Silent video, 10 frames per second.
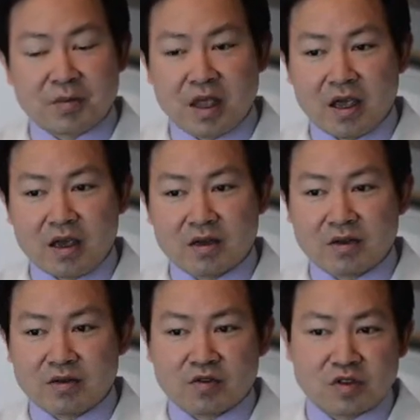
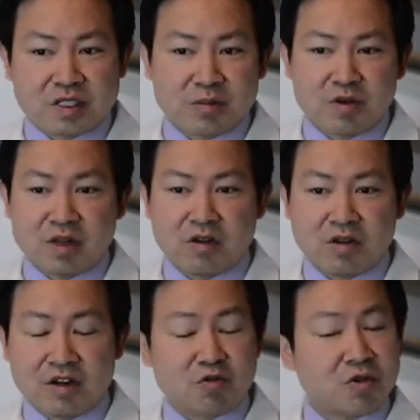and for example, they are
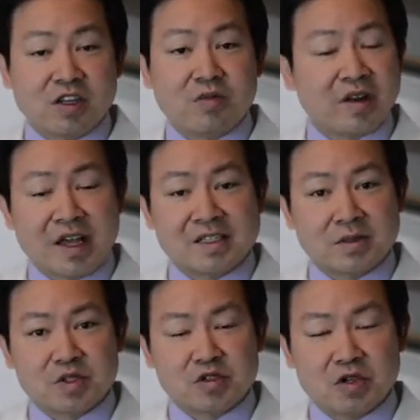left with a little bit of
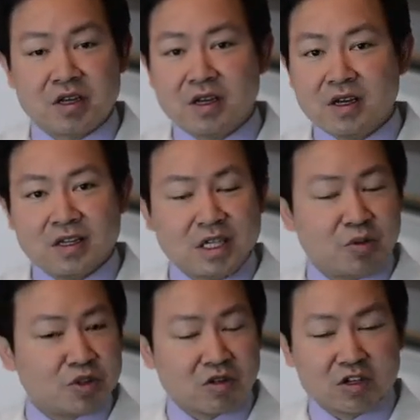asymmetry.
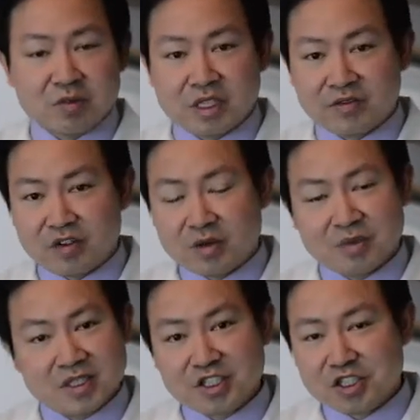Nipples are a little bit different in
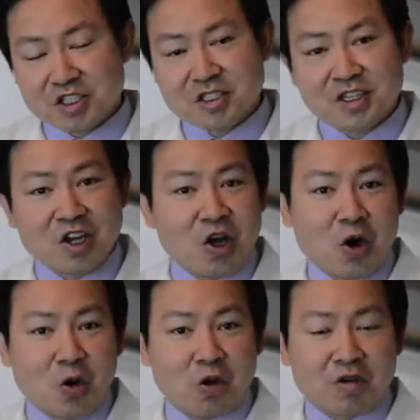position,
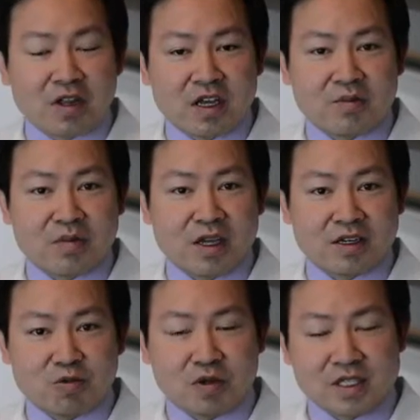or the
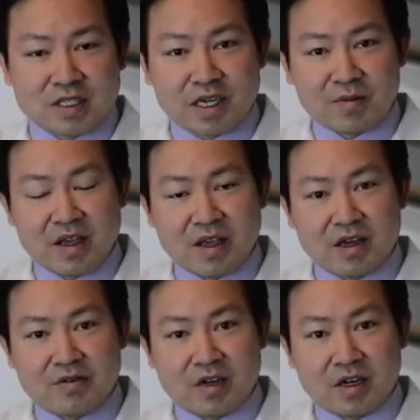implant on one side may
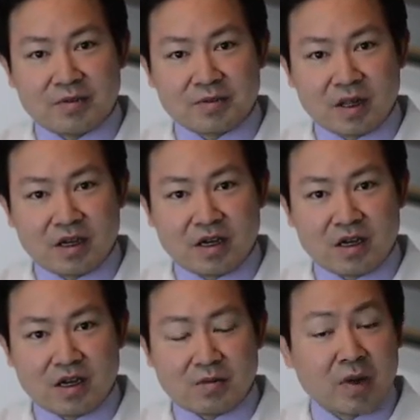have
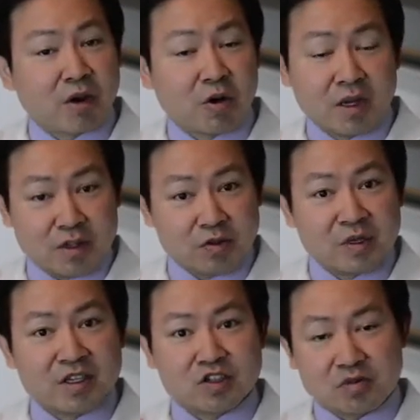migrated a little
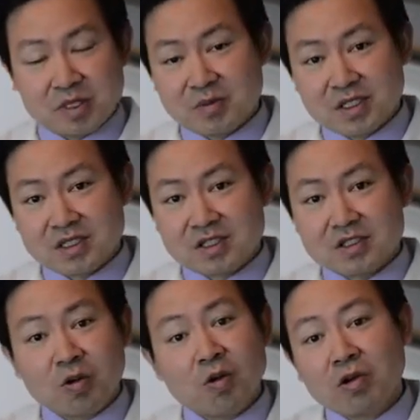bit in terms of
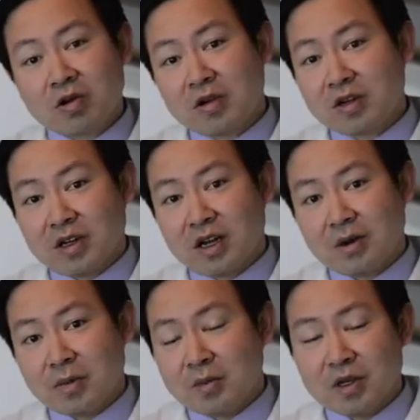position, or
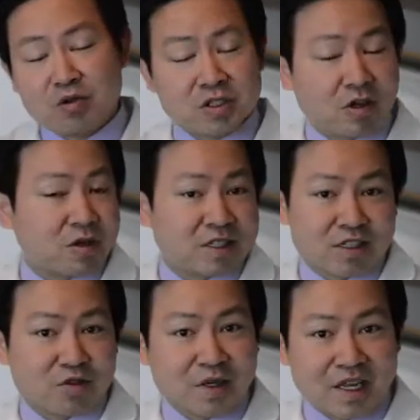maybe it was always a
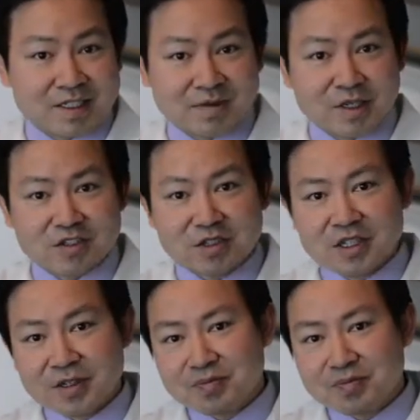little bit asymmetric.